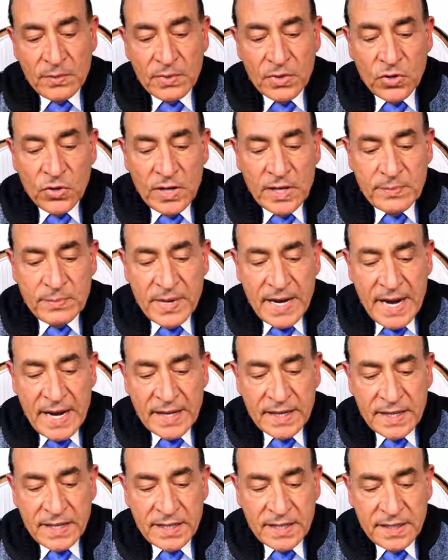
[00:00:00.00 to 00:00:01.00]
going
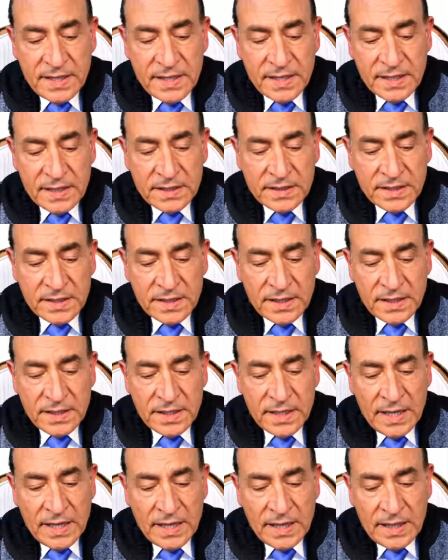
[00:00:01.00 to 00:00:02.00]
back here, the
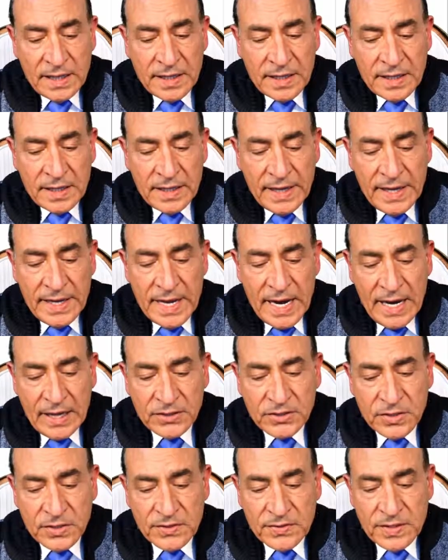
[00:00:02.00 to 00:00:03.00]

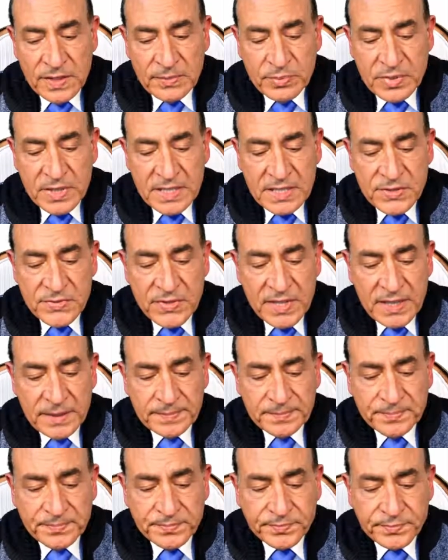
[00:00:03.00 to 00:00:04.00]
layout of the press fit
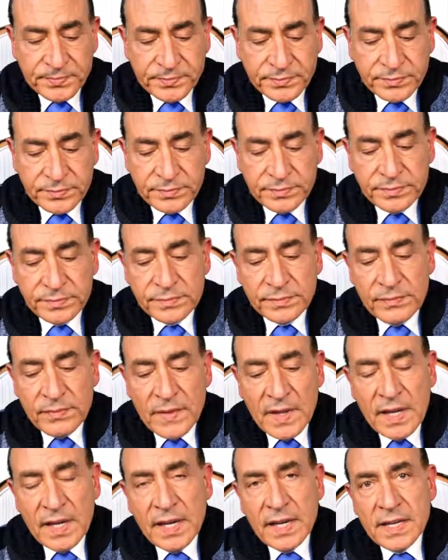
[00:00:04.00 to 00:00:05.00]

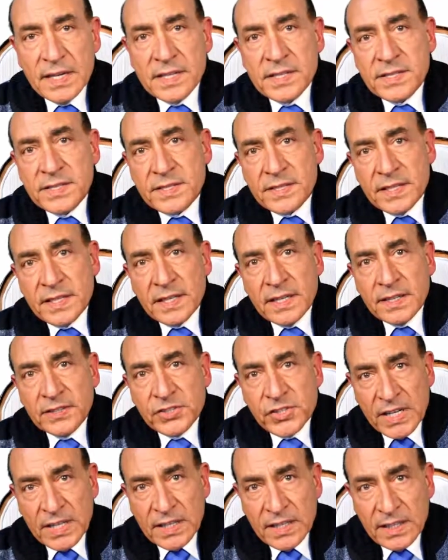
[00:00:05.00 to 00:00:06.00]
is a
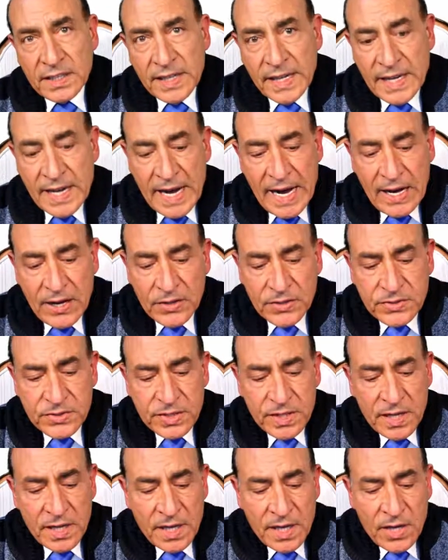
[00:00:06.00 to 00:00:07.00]
general layout
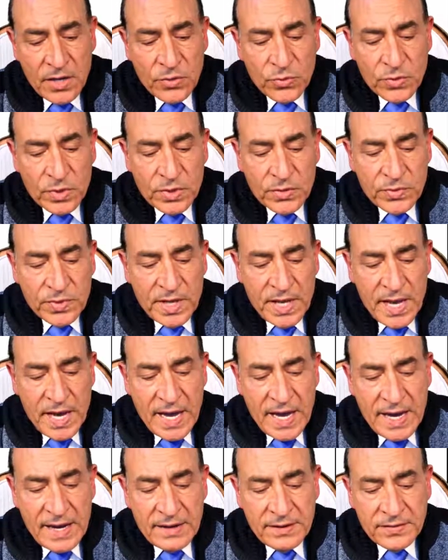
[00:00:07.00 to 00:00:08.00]
where we
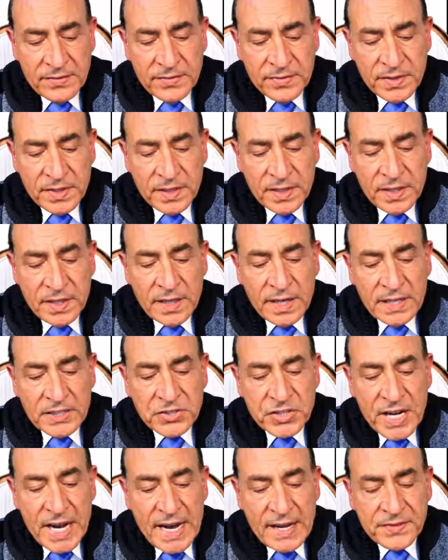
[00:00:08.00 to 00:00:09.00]
have a
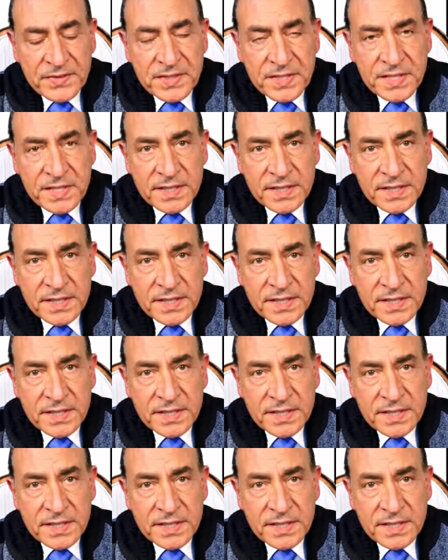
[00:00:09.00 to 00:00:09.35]
shaft,